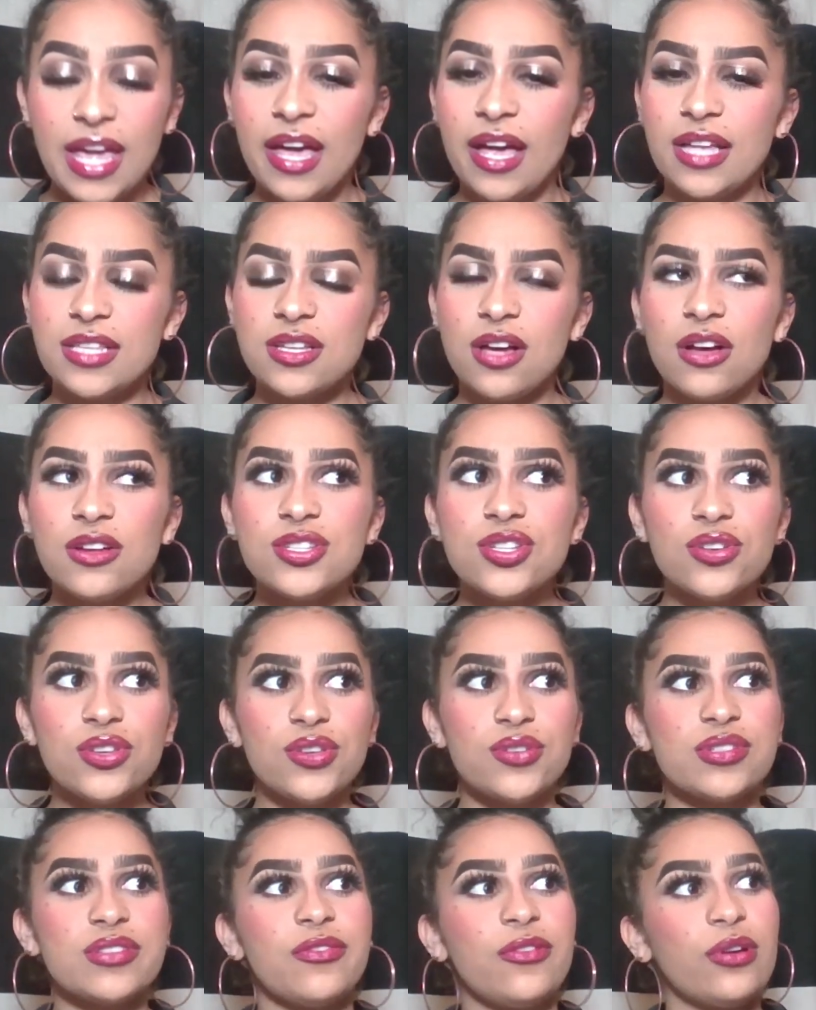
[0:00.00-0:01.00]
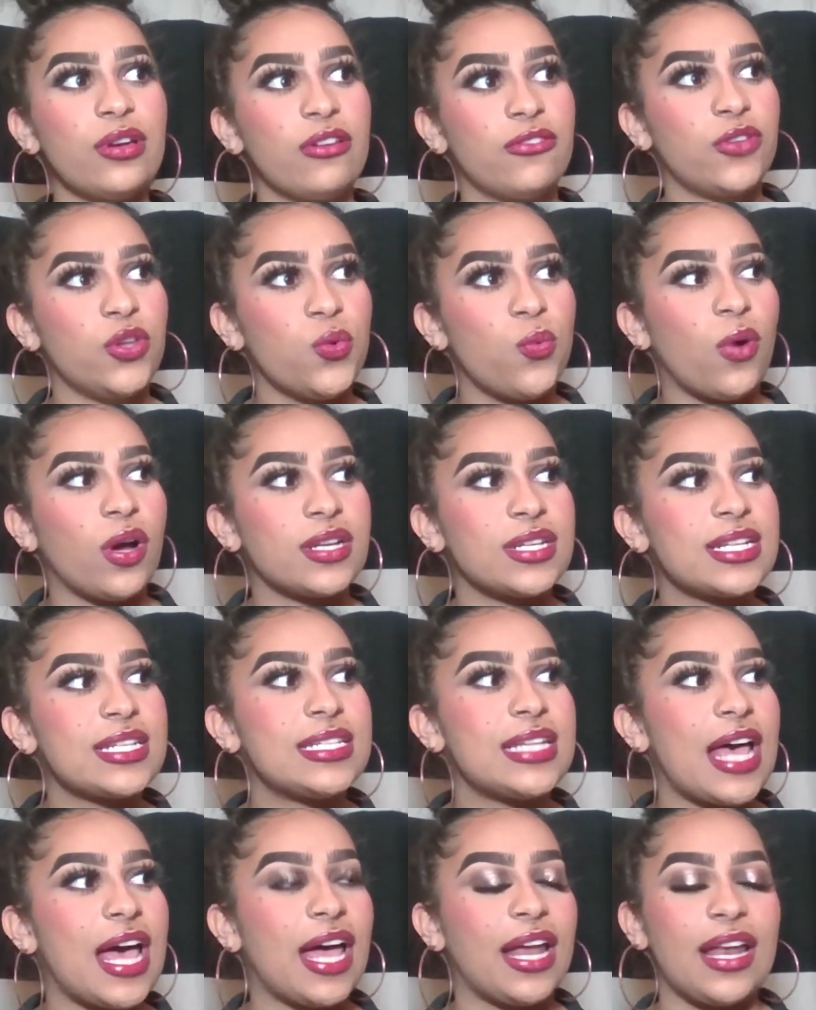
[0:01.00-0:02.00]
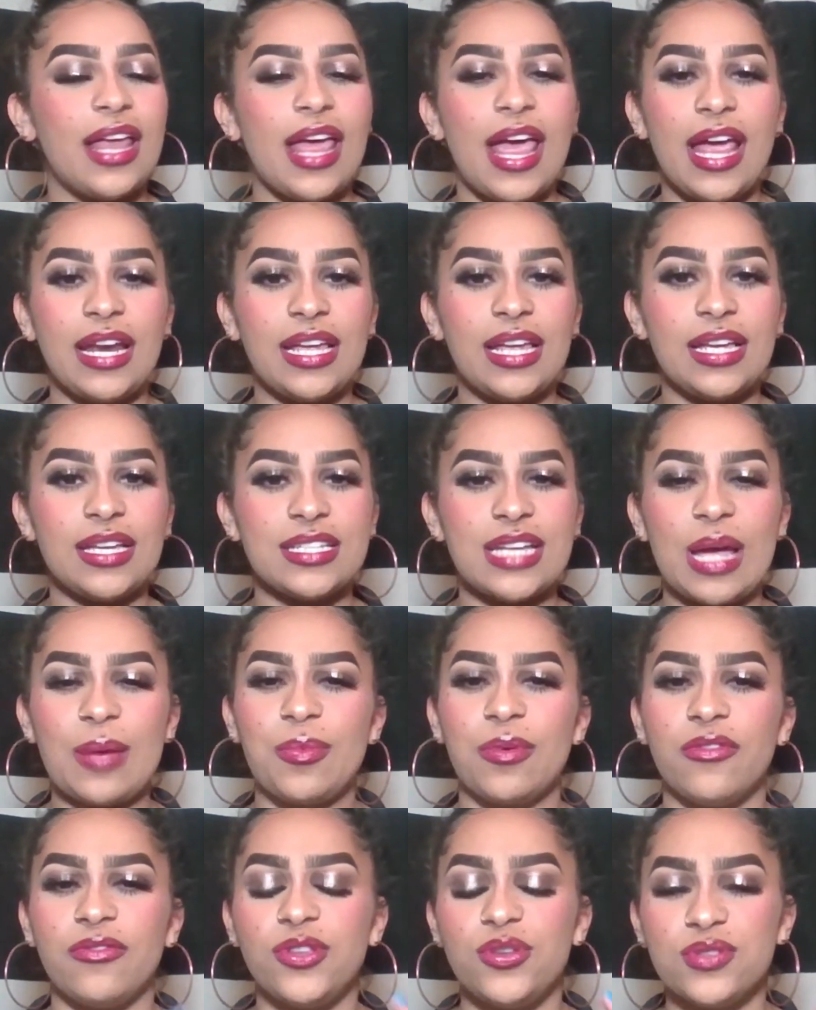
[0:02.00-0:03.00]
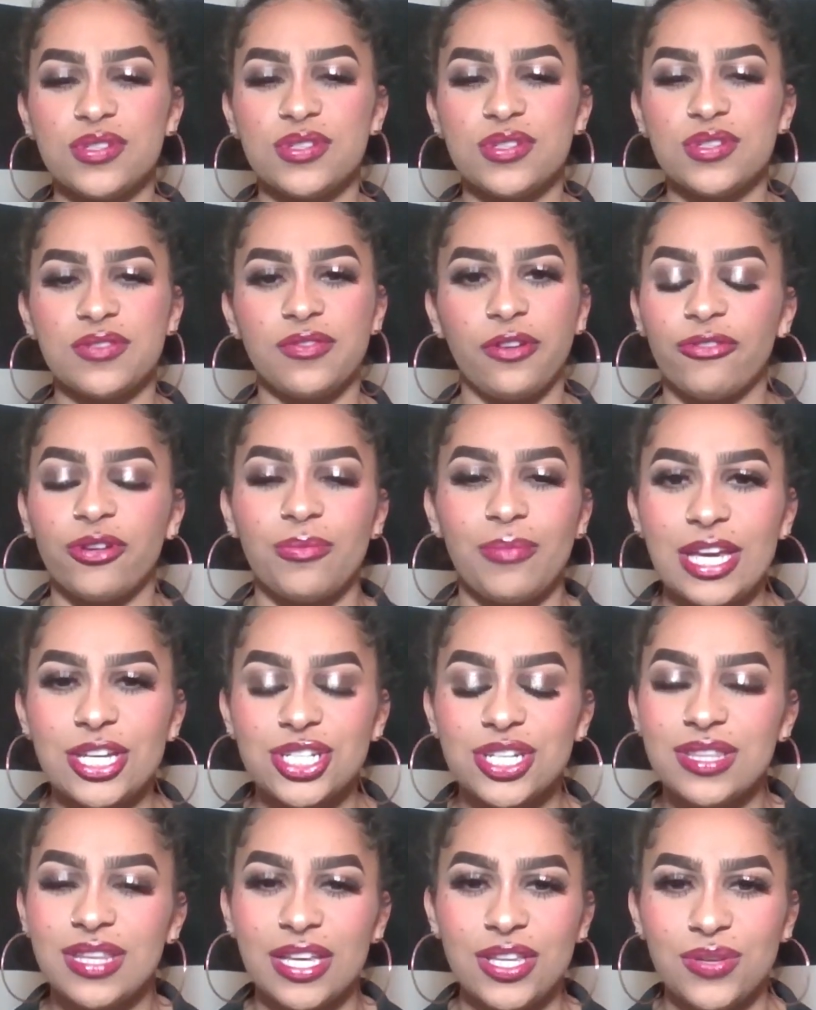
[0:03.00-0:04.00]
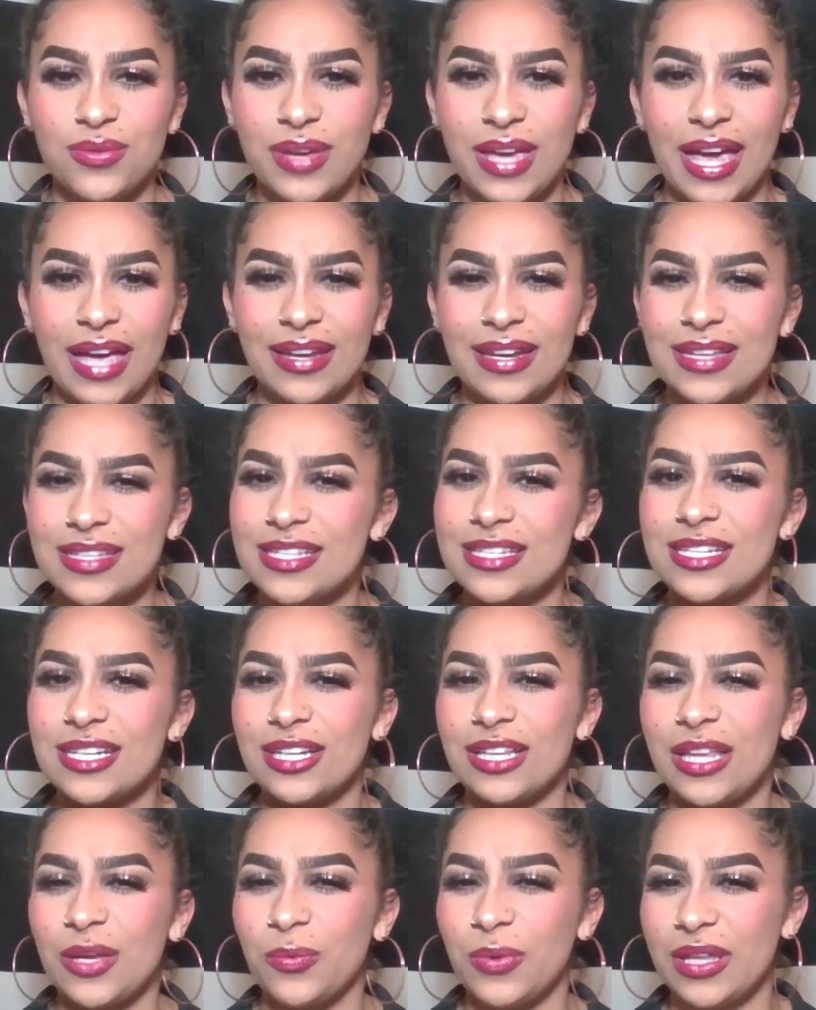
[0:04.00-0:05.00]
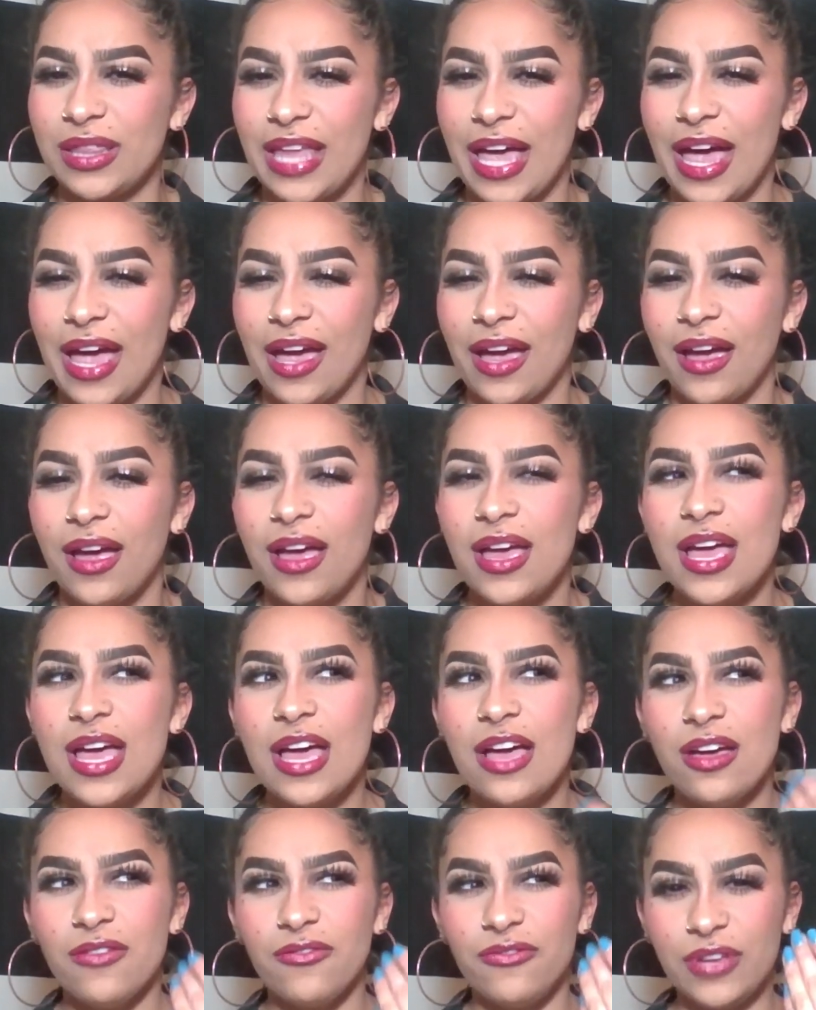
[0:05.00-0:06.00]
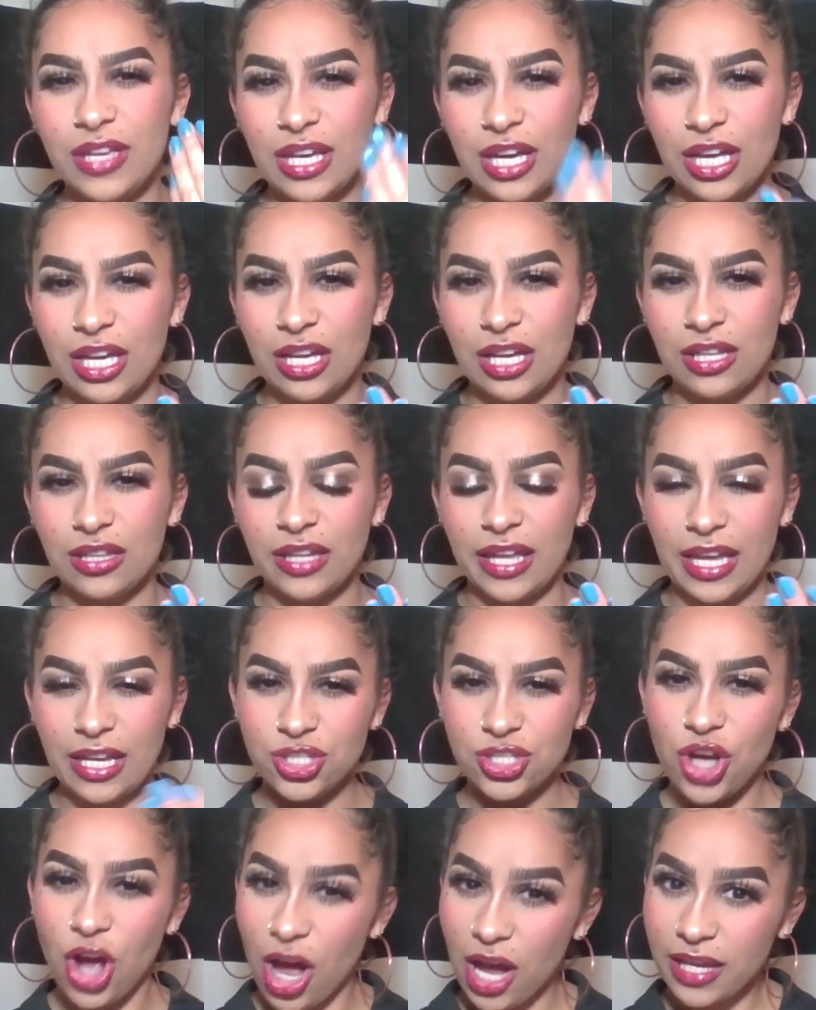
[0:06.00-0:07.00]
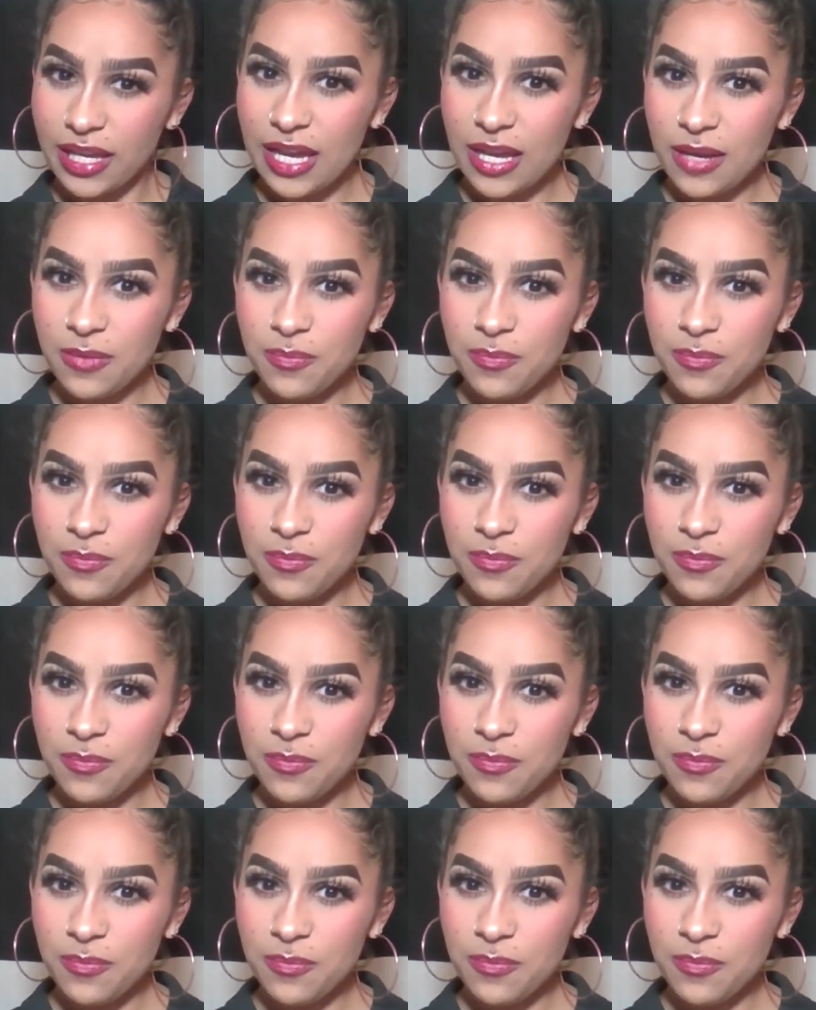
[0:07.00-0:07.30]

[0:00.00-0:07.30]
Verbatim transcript: It's also useful if you want to send any type of useful information that you can't necessarily relay via like talking.